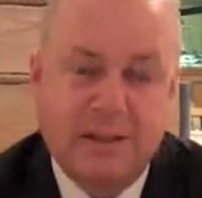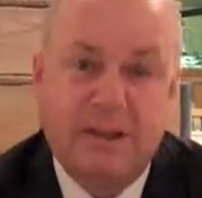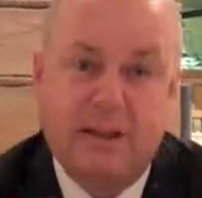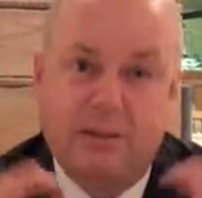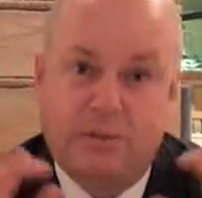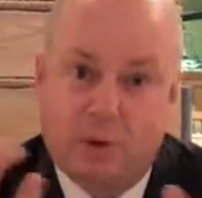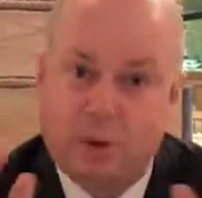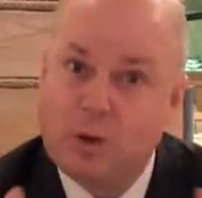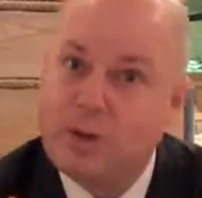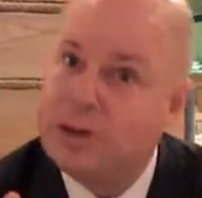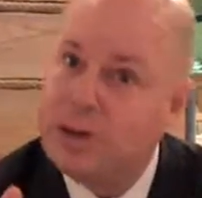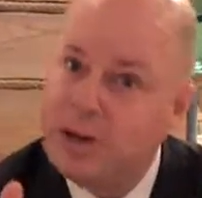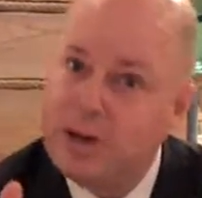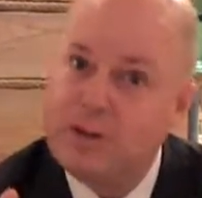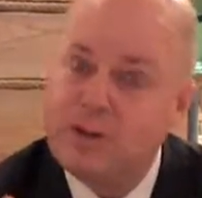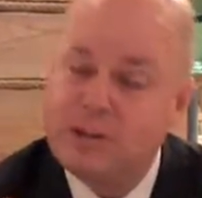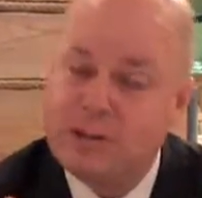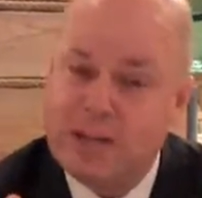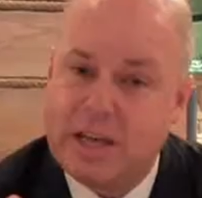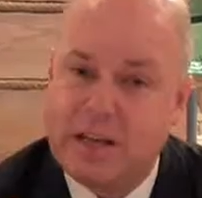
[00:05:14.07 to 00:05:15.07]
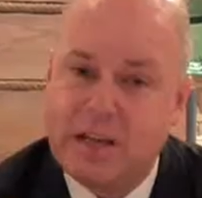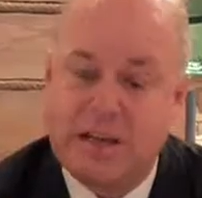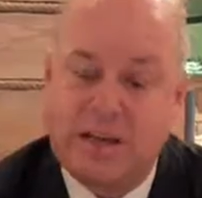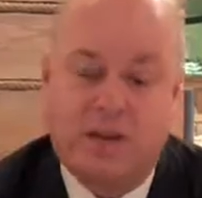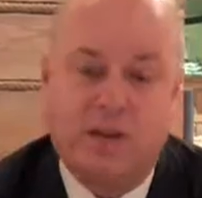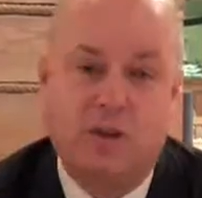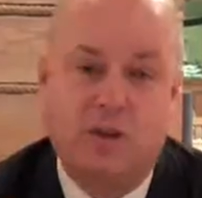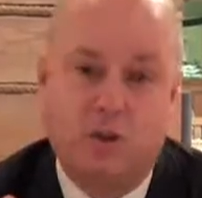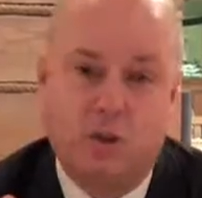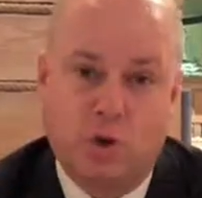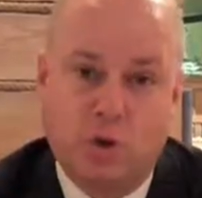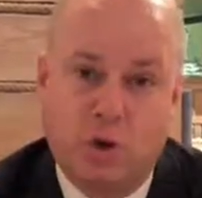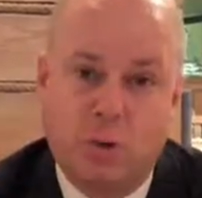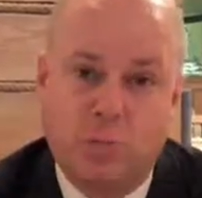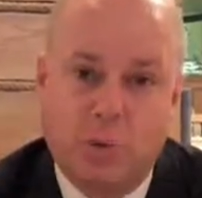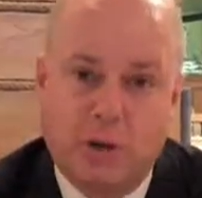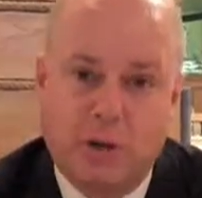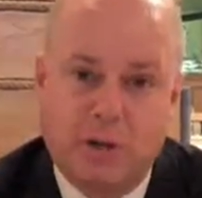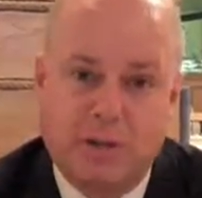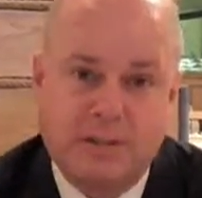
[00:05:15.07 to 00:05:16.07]
If you can understand it in a shorter
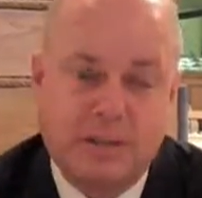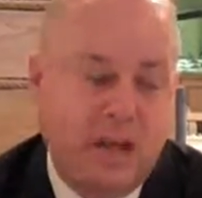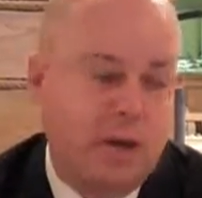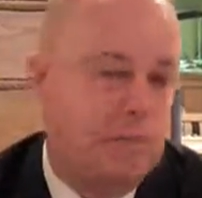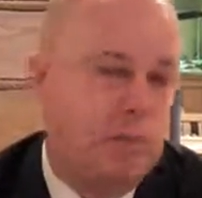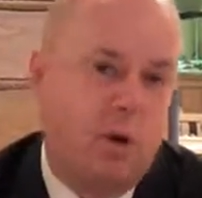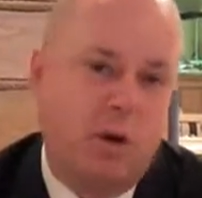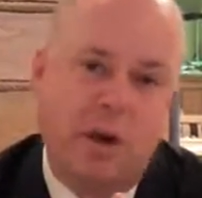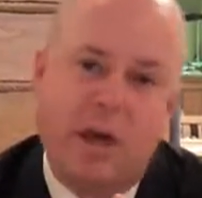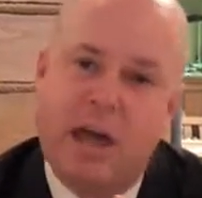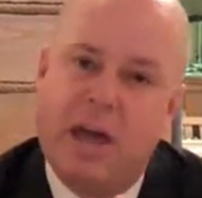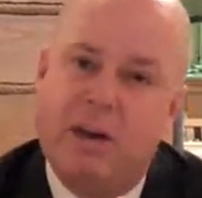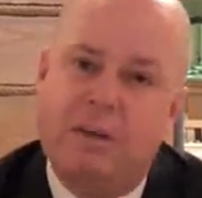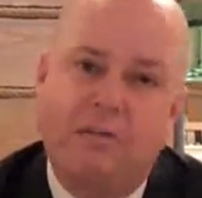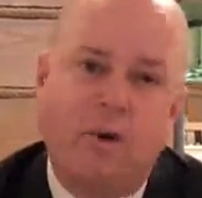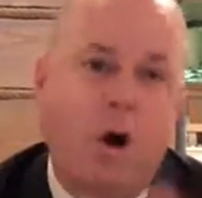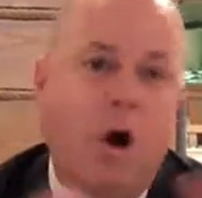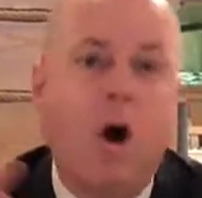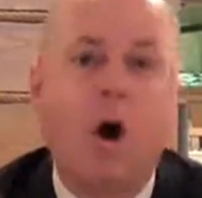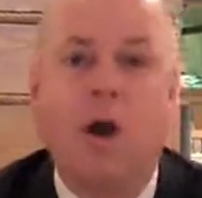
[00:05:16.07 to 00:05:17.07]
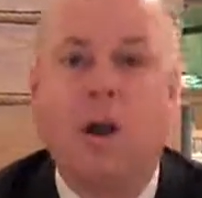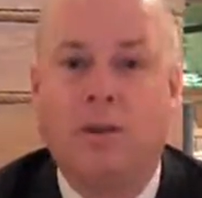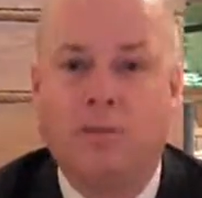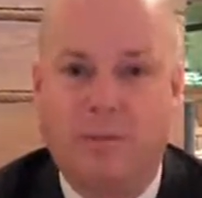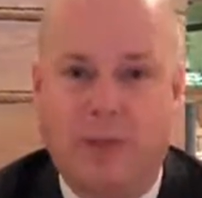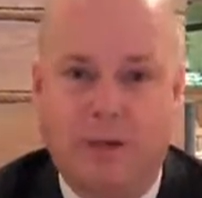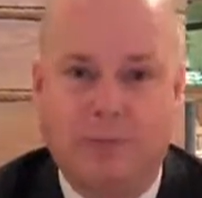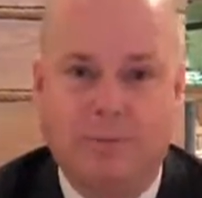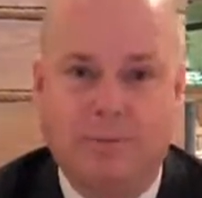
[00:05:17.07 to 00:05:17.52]
period of time, you're ahead of all of them.